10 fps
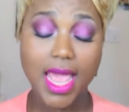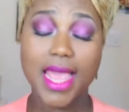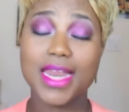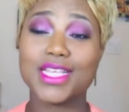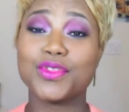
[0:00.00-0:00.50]

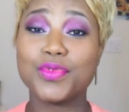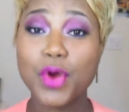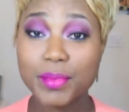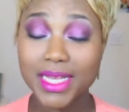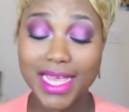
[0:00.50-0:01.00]
It is
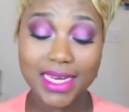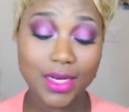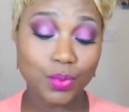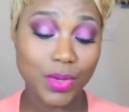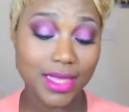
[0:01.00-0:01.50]

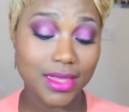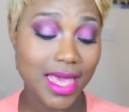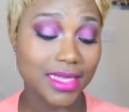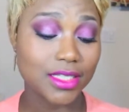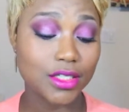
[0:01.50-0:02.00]
formulated with
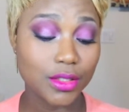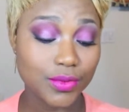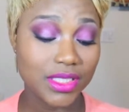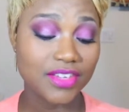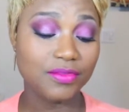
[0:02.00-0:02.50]

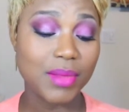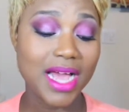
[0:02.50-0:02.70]
exclusive